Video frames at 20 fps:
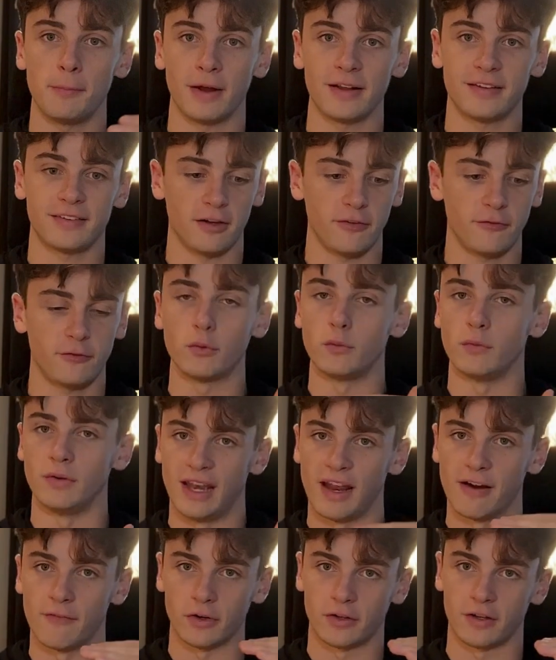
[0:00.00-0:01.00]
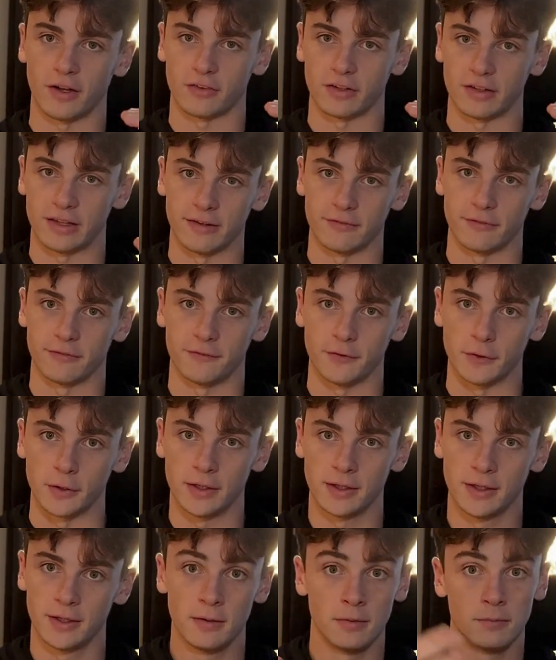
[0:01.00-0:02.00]
myself to never touch 11
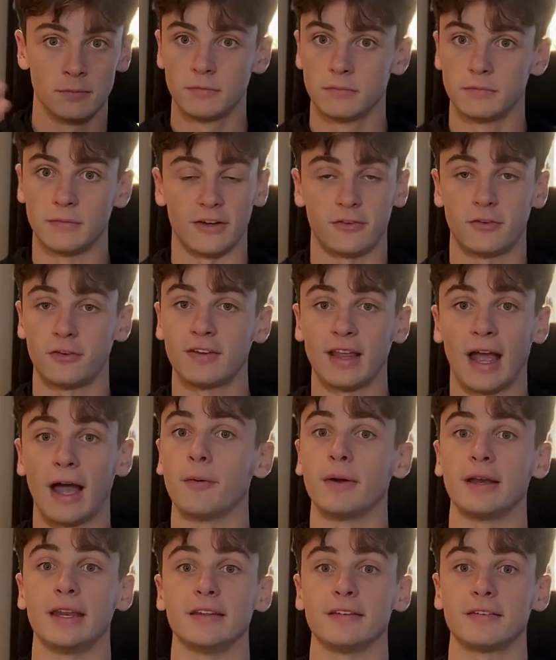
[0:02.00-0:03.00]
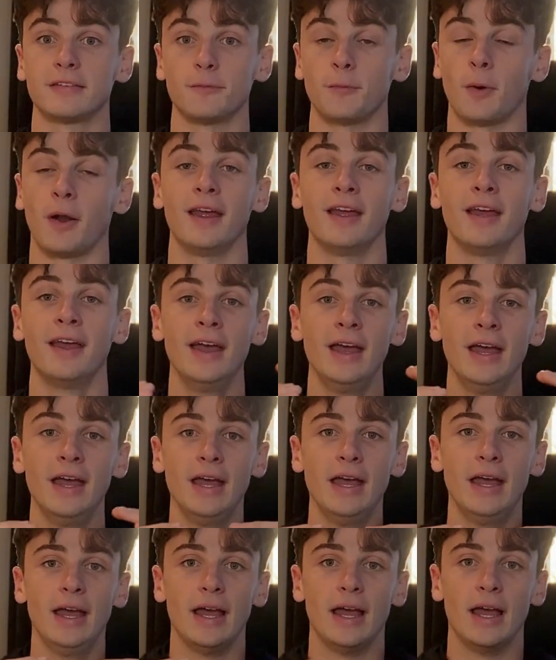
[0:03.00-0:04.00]
foot. That's just how it is, right?
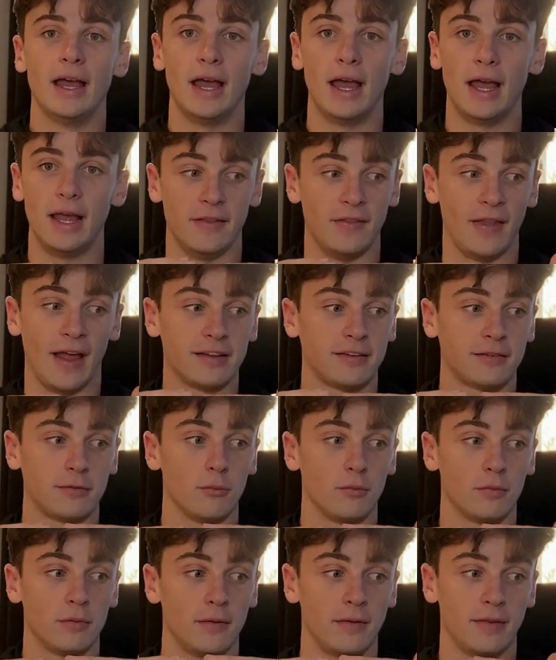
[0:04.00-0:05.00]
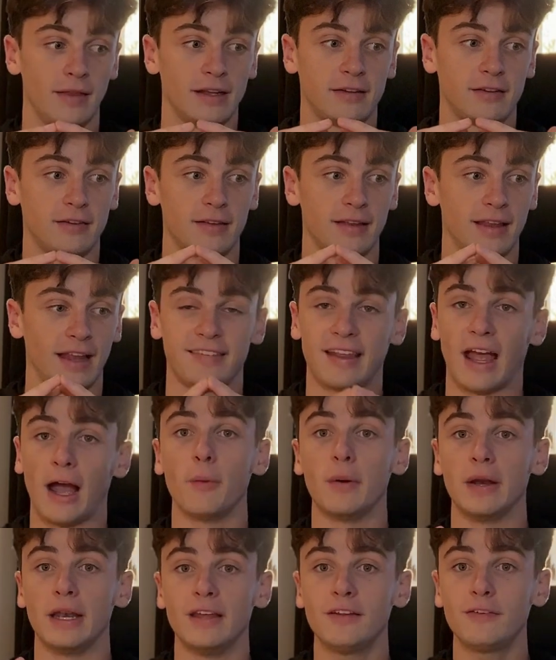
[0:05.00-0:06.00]
And that's
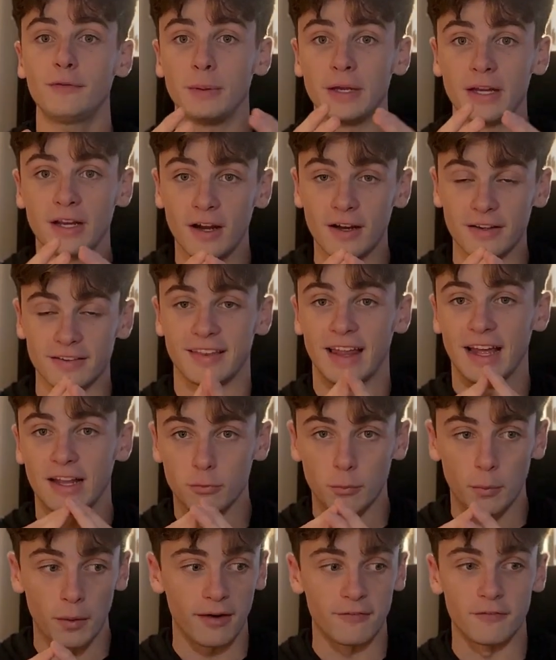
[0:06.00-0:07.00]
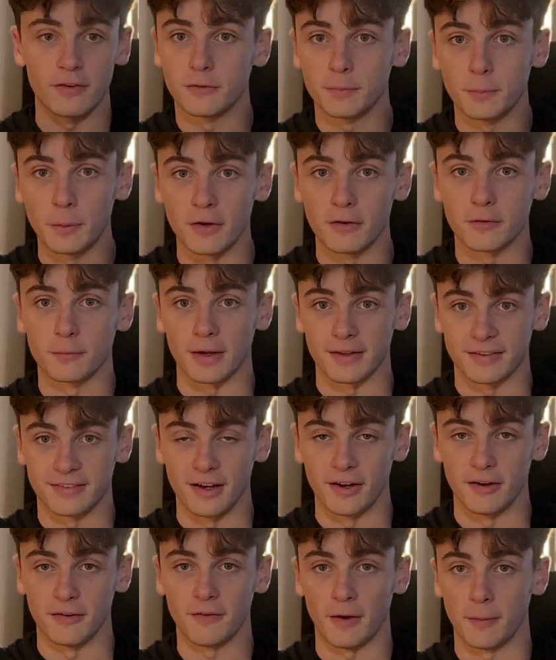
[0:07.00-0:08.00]
how it is because that's what I've experienced
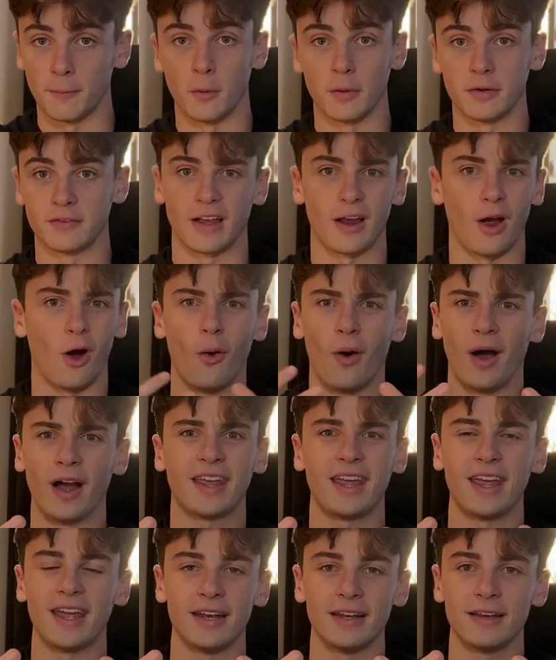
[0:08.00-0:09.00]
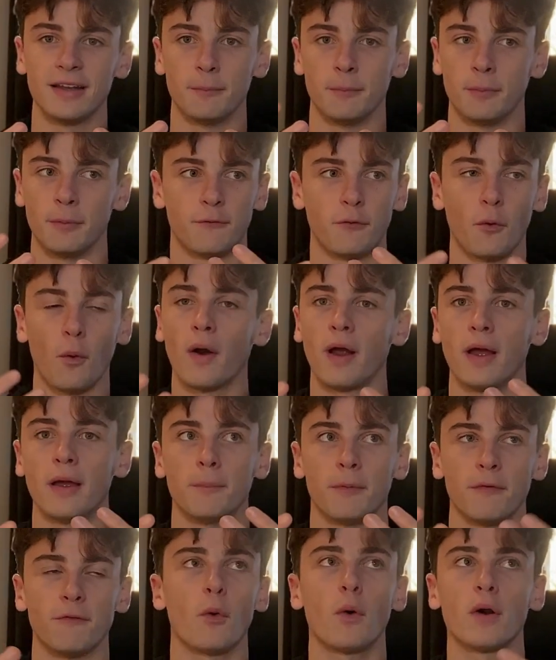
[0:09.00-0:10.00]
myself. I'm always like, oh, I can't. Before
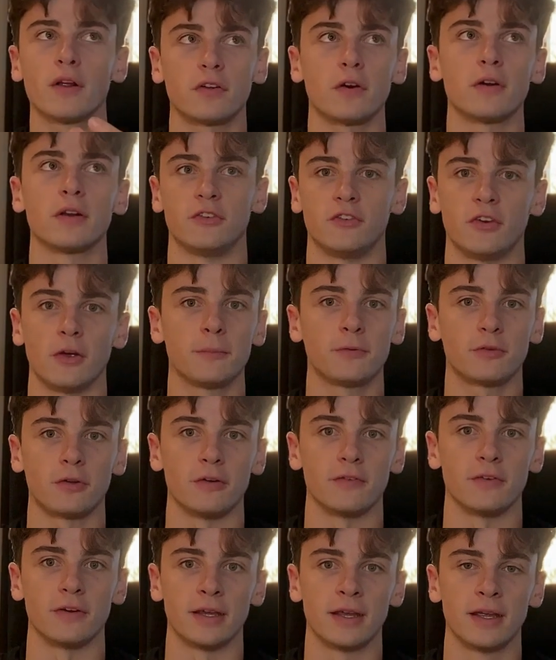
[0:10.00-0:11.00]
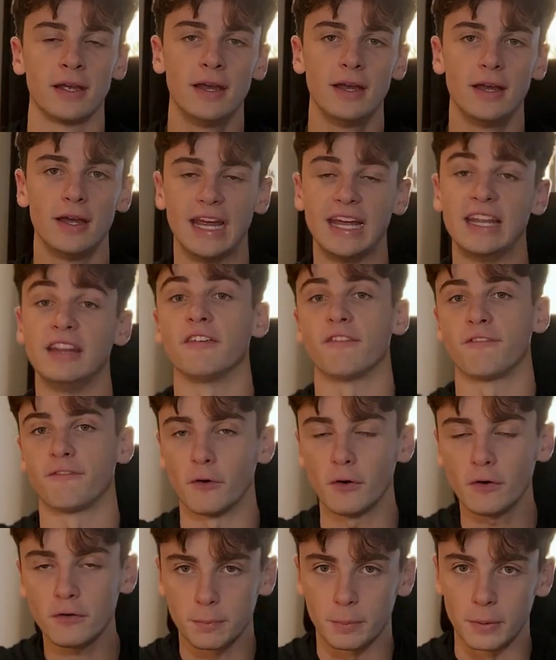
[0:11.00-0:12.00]
I started jump serving in the
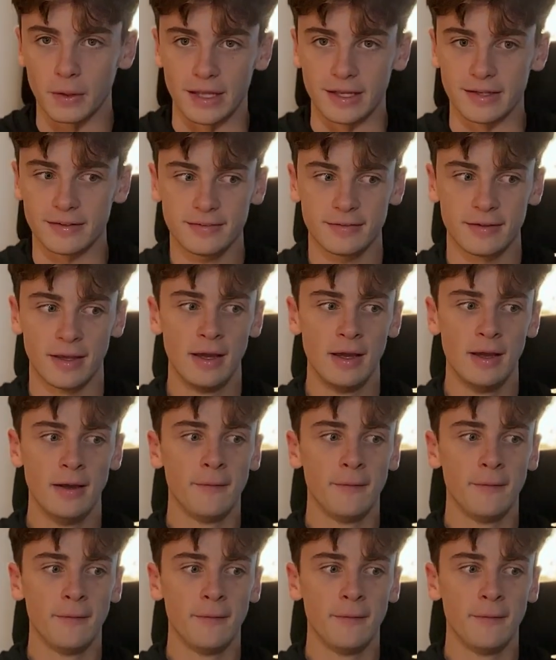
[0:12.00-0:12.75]
first place,